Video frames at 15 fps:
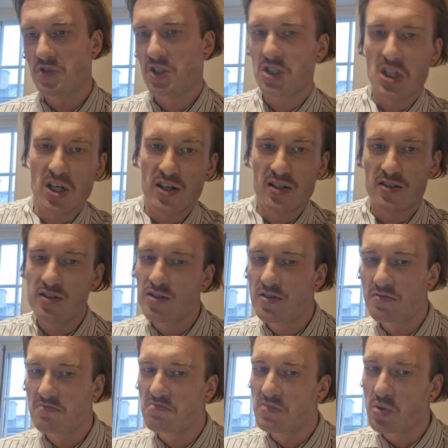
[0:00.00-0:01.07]

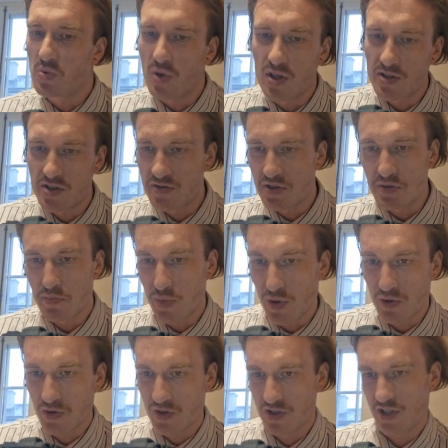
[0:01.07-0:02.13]
turned Wall Street
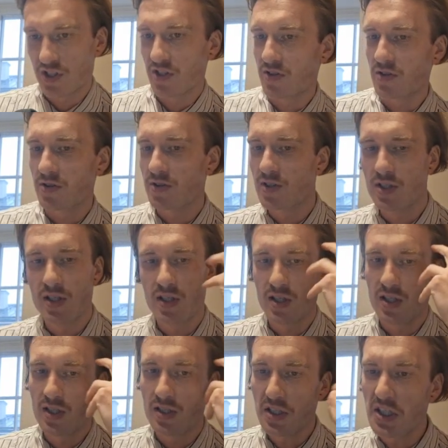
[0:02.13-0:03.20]
brokers into
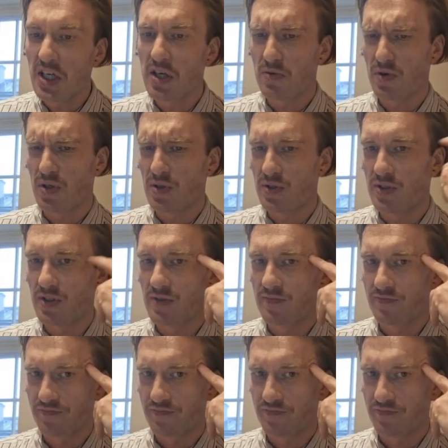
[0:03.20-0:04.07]
heroes